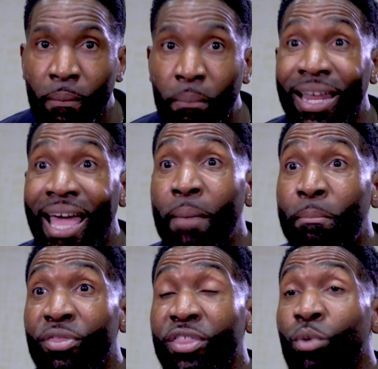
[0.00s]
But
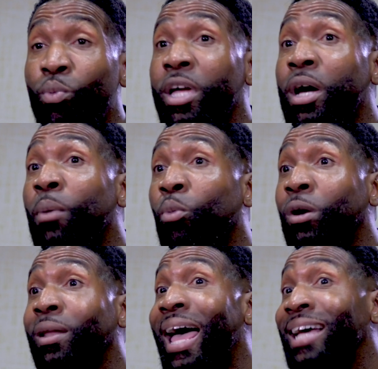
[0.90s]
empathy,
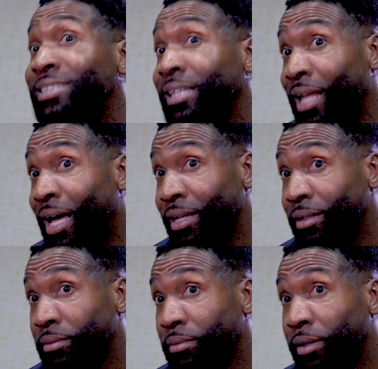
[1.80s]
we're last in line
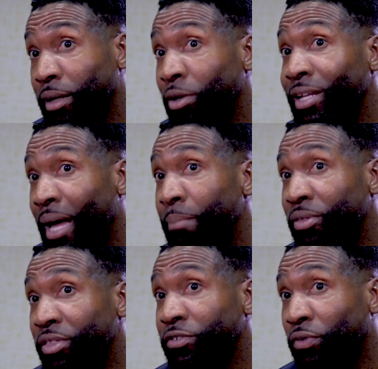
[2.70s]
on the
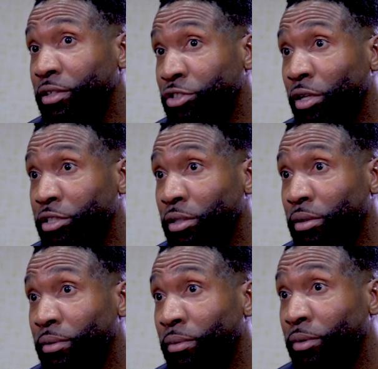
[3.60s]
empathy structure,